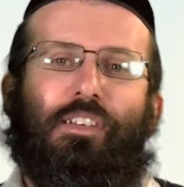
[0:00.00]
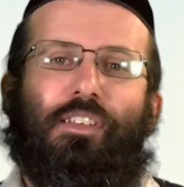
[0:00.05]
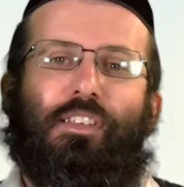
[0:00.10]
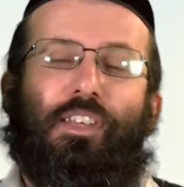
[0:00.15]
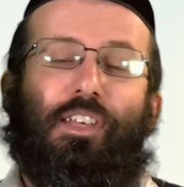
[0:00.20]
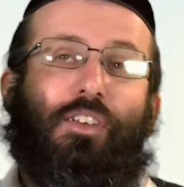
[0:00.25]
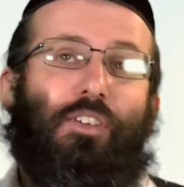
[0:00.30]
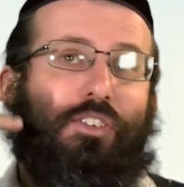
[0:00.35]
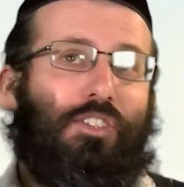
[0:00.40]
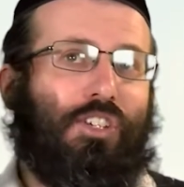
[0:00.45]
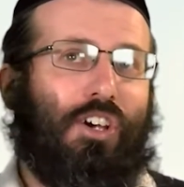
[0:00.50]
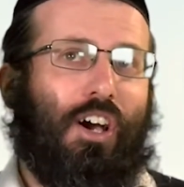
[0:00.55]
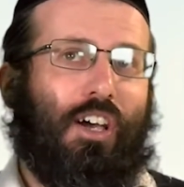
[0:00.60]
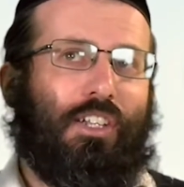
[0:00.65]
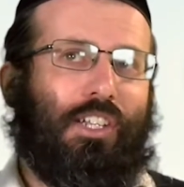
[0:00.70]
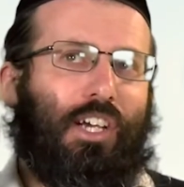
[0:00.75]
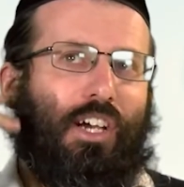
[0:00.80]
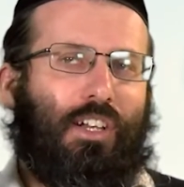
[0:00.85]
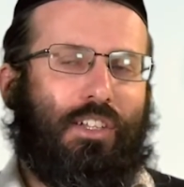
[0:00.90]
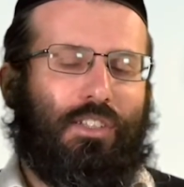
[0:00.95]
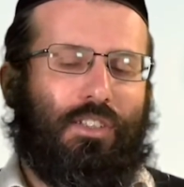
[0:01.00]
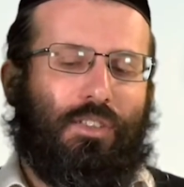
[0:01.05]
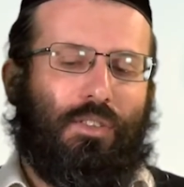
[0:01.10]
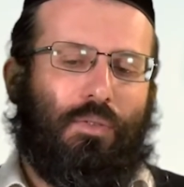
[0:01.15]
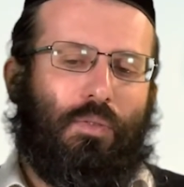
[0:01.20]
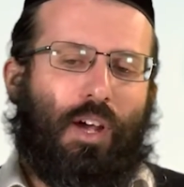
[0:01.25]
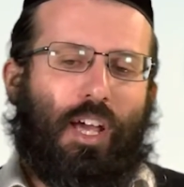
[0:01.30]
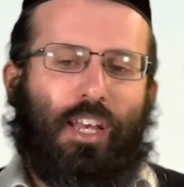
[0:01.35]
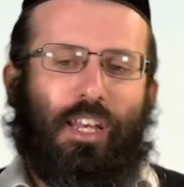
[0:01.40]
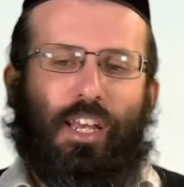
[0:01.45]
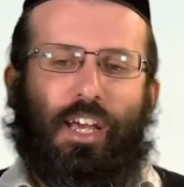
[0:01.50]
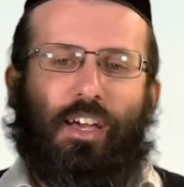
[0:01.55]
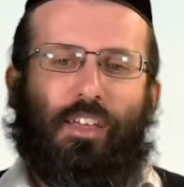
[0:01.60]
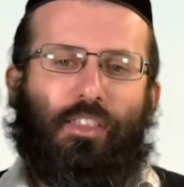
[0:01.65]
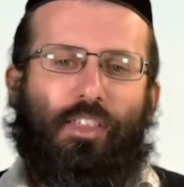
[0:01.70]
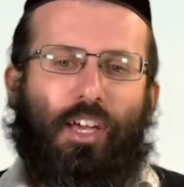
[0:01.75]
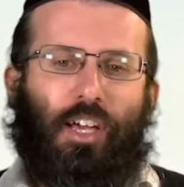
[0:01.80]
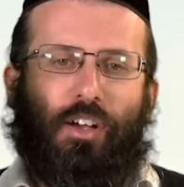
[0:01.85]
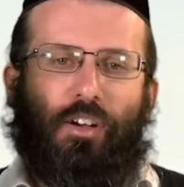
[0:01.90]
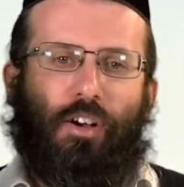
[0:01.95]
They're not charging us on the rain yet,
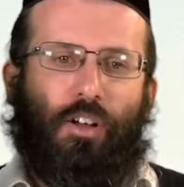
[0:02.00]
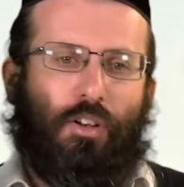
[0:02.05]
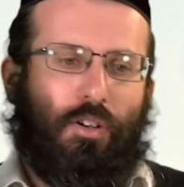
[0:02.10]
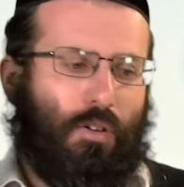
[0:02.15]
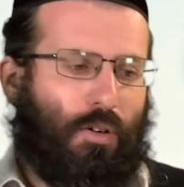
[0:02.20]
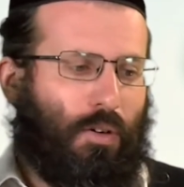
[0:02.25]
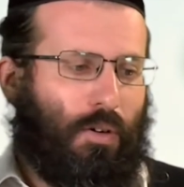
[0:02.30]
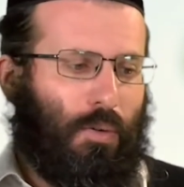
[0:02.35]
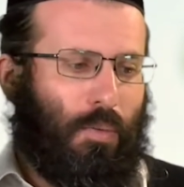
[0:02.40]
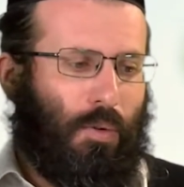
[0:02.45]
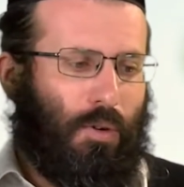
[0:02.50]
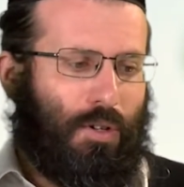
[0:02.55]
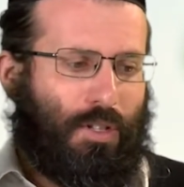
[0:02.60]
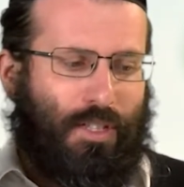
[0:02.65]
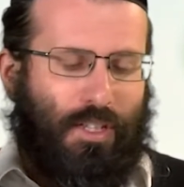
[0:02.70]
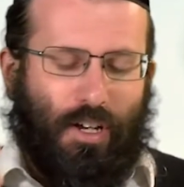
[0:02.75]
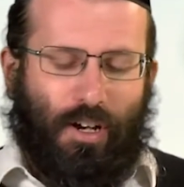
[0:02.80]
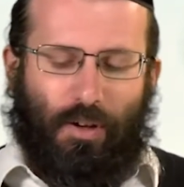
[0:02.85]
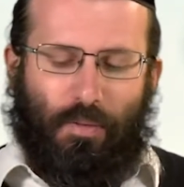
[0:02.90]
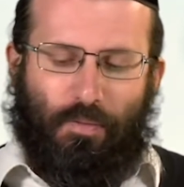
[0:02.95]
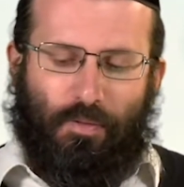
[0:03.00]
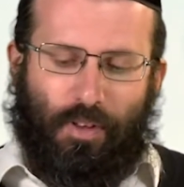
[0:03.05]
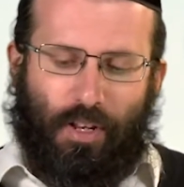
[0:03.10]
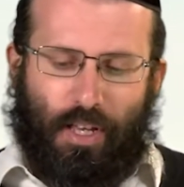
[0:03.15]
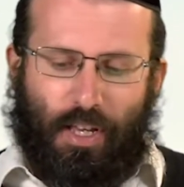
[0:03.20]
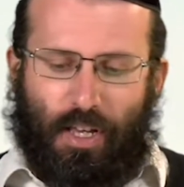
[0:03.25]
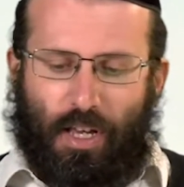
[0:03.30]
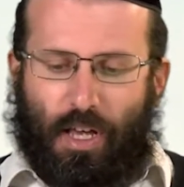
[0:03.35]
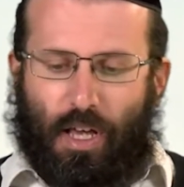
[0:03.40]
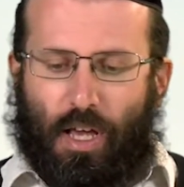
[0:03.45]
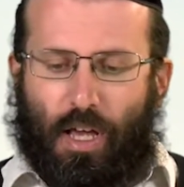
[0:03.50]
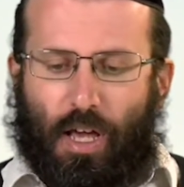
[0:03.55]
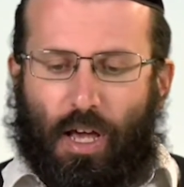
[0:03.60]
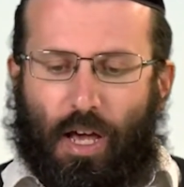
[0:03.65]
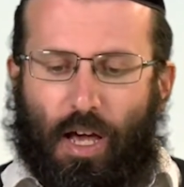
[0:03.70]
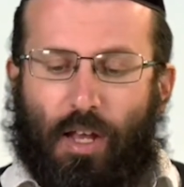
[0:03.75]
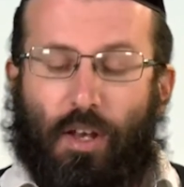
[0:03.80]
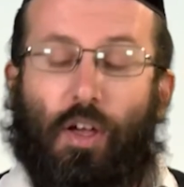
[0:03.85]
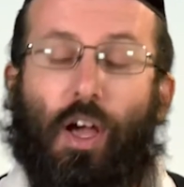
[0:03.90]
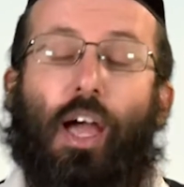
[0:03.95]
thank God, nor on the water, hopefully,
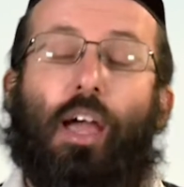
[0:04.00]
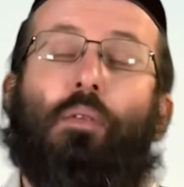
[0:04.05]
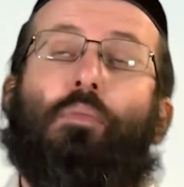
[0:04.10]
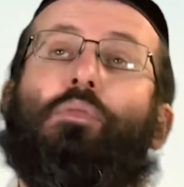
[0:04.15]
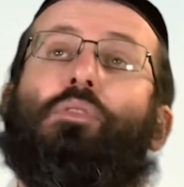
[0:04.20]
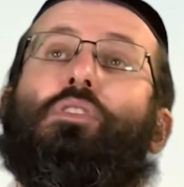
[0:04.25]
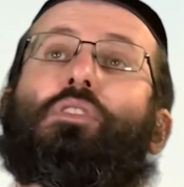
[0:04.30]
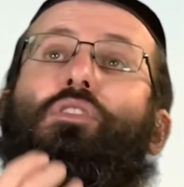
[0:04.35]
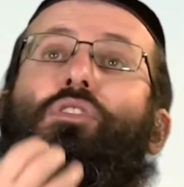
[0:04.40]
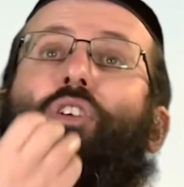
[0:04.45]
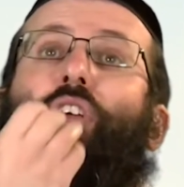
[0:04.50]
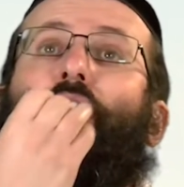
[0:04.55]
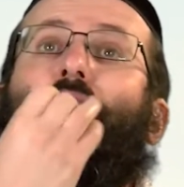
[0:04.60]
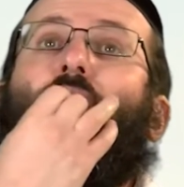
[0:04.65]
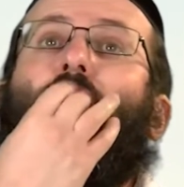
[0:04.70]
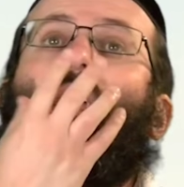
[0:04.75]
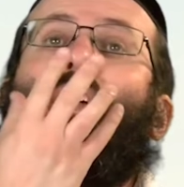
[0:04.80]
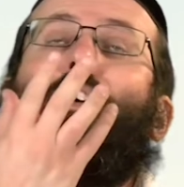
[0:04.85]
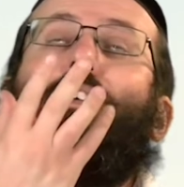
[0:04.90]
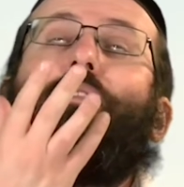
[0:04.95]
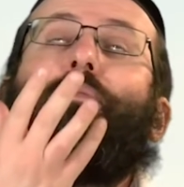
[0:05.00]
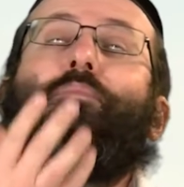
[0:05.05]
and you're able to drink it.